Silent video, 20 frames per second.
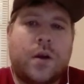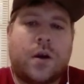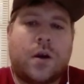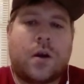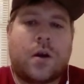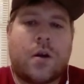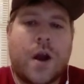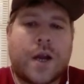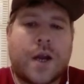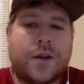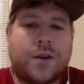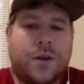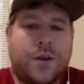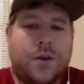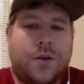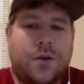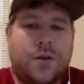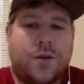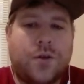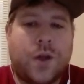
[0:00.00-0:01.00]
are actually
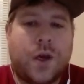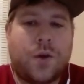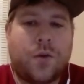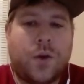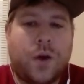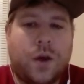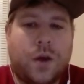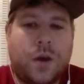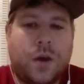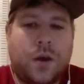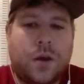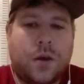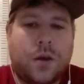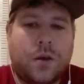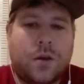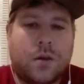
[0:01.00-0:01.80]
two that we